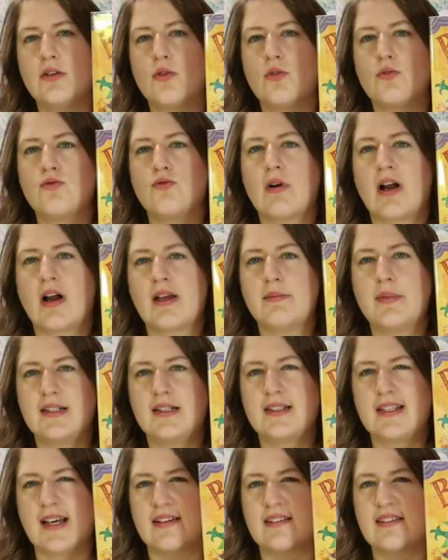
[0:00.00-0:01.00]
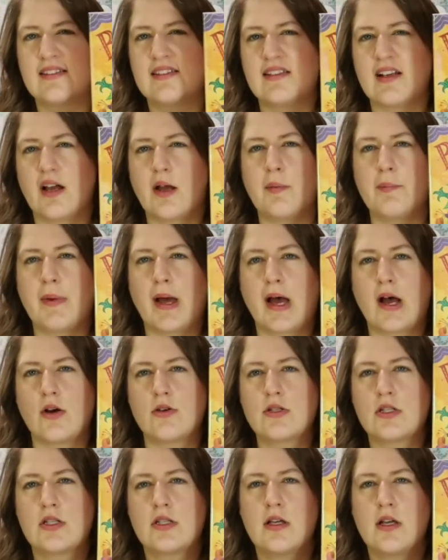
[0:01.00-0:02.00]
rhyming text
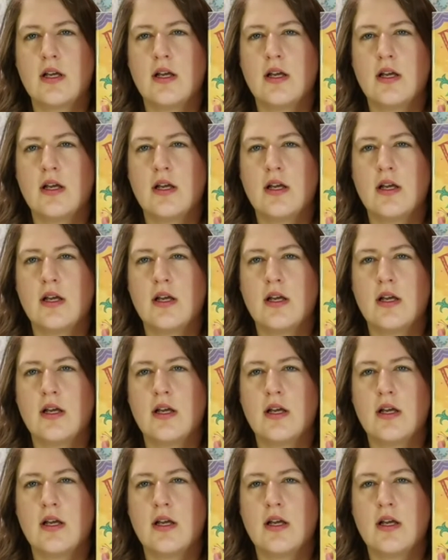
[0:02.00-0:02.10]
about